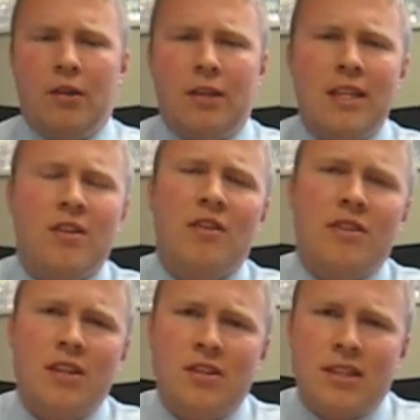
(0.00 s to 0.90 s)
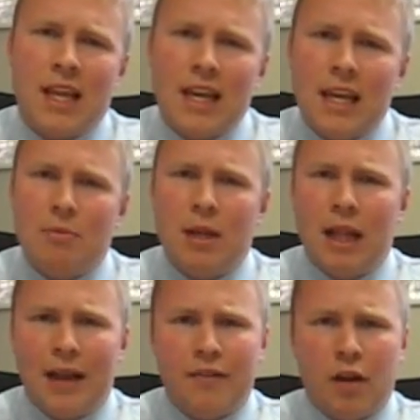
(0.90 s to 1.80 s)
These are decisions that need to be
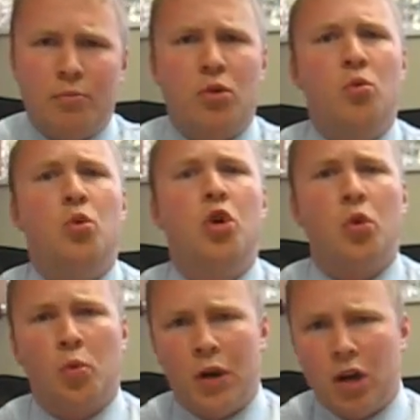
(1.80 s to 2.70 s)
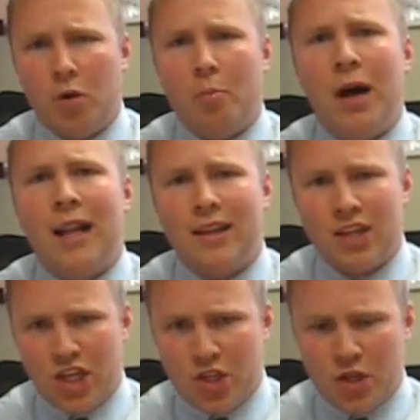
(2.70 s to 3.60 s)
left up to career
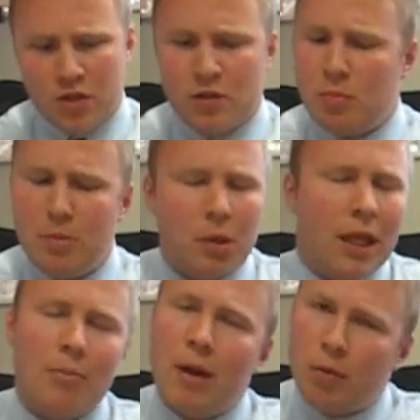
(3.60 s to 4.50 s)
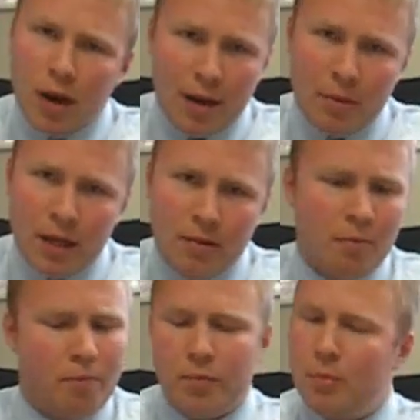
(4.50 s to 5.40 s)
politicians, people like Mitt Romney,
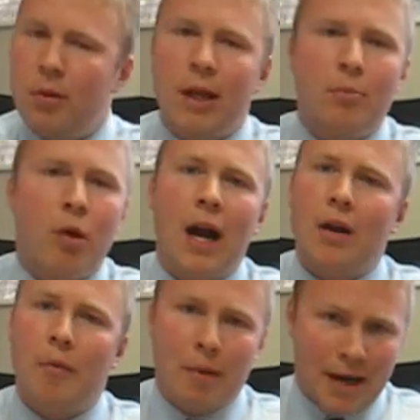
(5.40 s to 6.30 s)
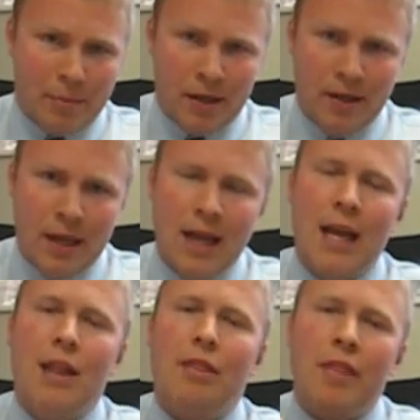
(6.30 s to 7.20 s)
people like Barack Obama.
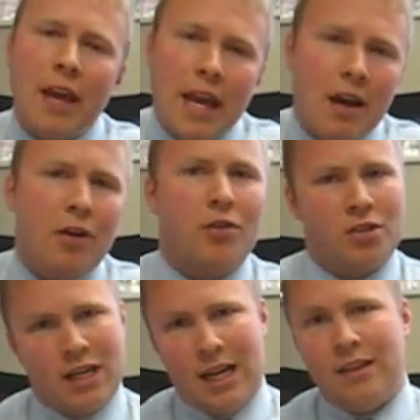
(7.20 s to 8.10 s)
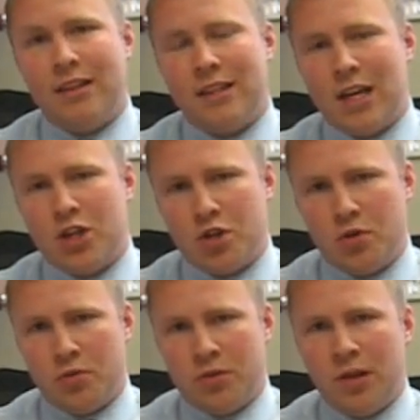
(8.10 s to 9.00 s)
They understand these
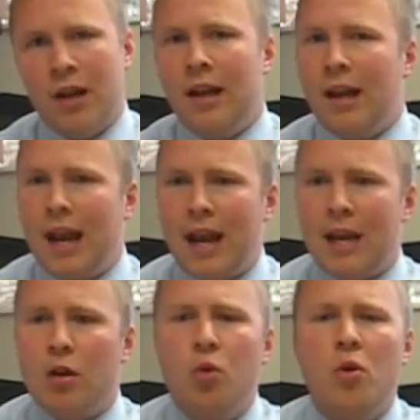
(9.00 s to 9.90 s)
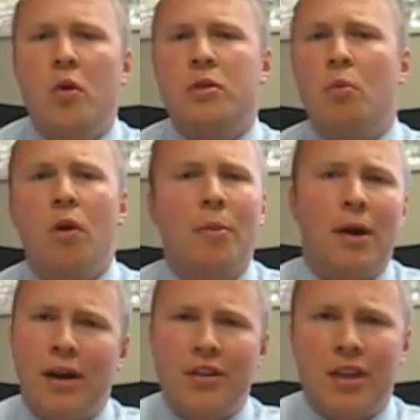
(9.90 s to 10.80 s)
issues. And who knows more
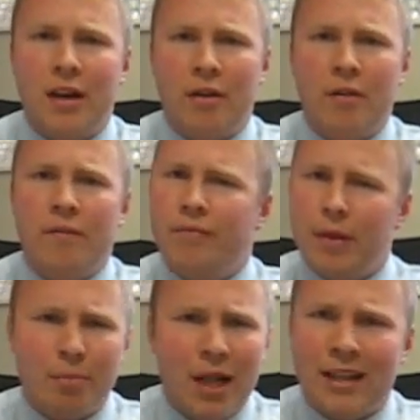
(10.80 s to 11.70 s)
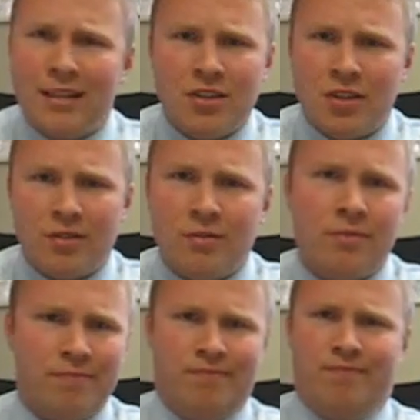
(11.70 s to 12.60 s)
about healthcare than politicians?
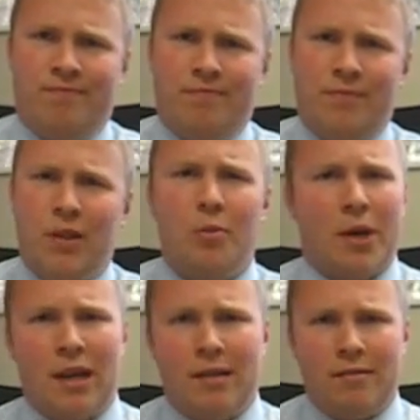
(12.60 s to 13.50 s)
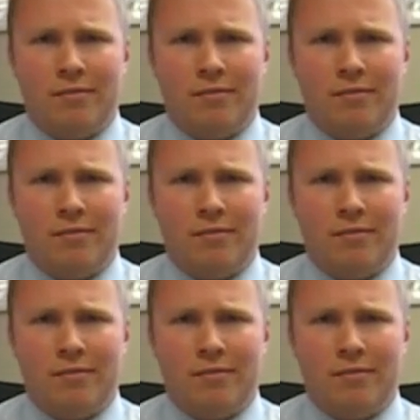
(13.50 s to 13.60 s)
Nobody.